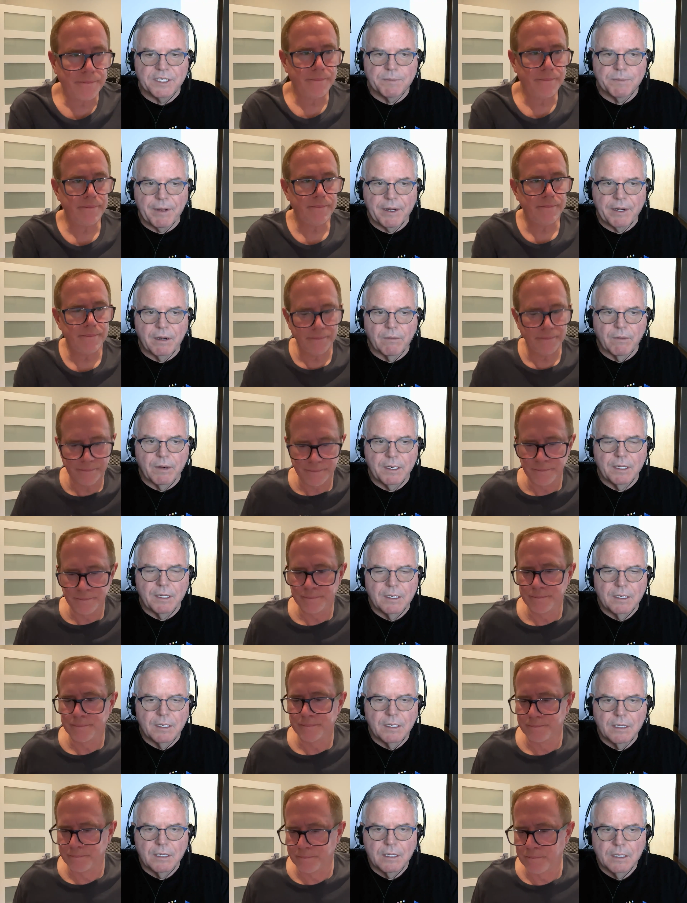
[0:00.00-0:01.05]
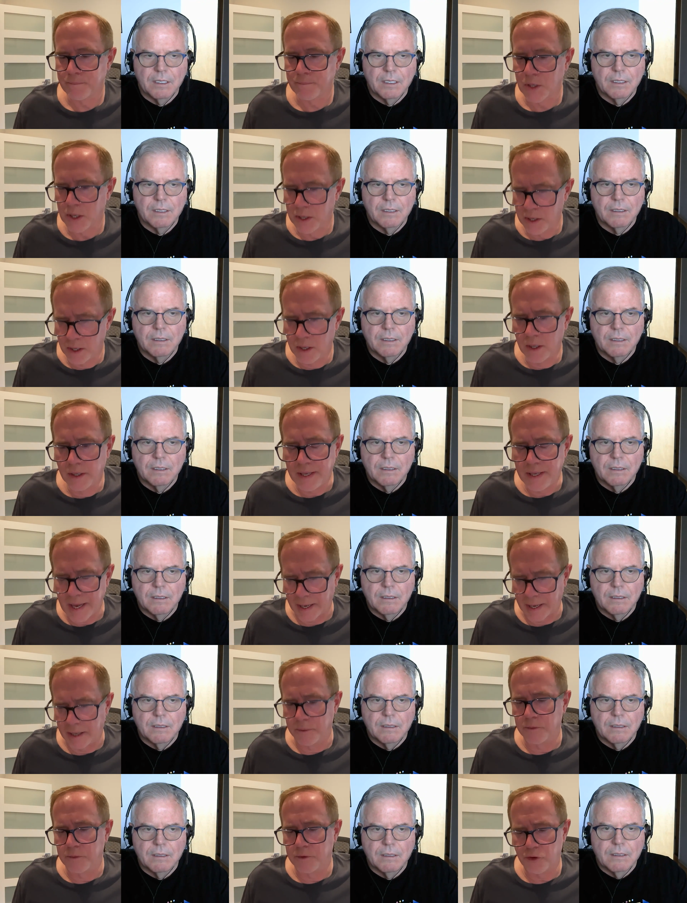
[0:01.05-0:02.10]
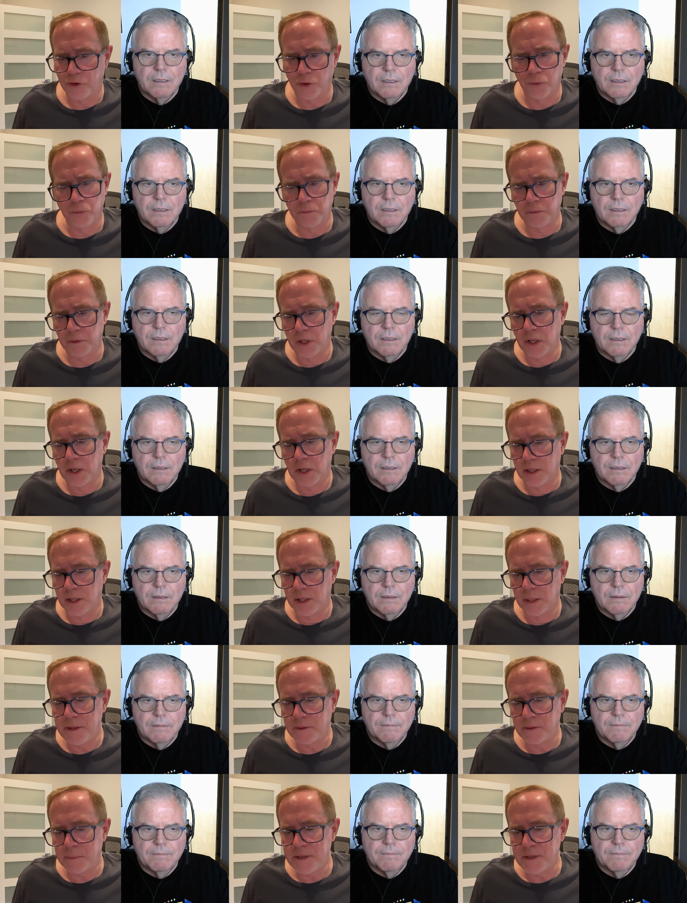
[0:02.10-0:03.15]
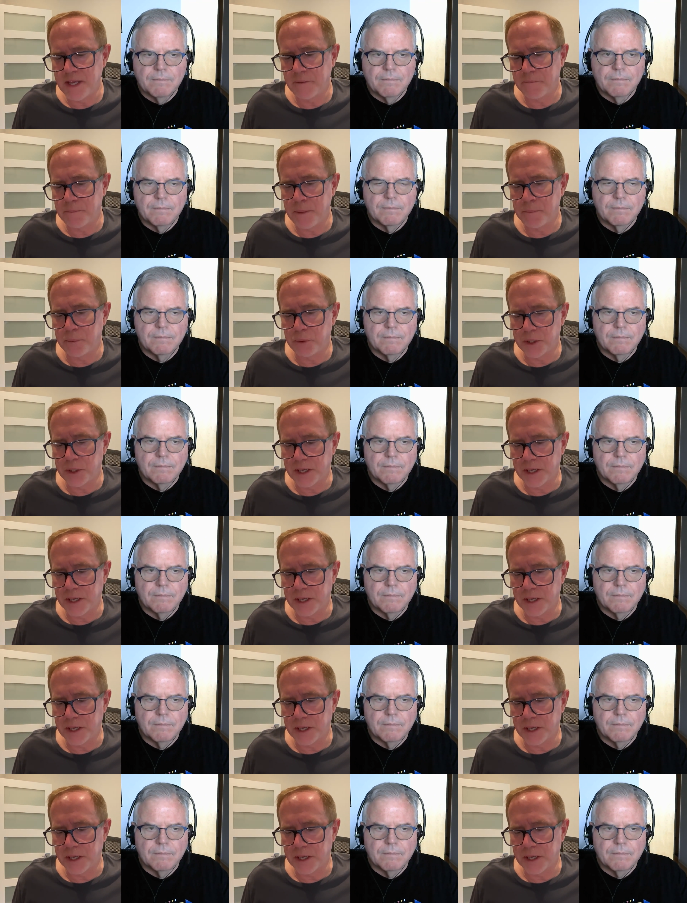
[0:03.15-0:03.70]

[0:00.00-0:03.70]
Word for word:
Speaker 1: Aspire, right?
Speaker 2: Yeah. So let me let me give people an